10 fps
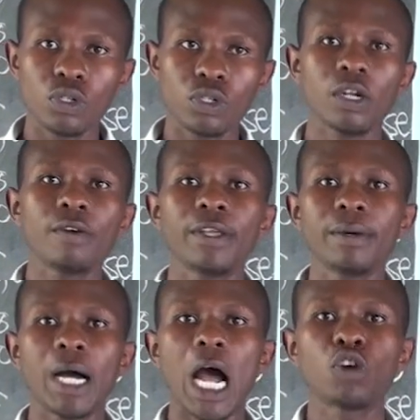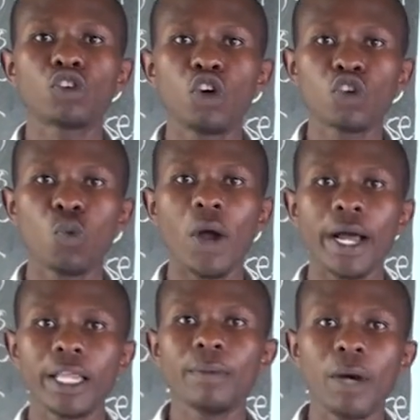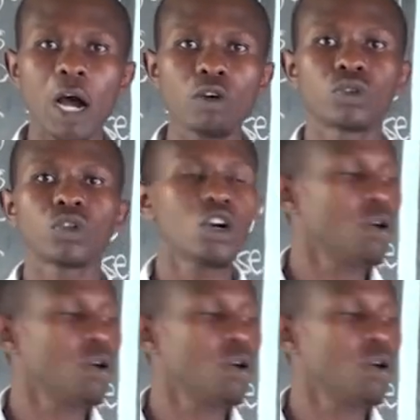solve them out or to work them out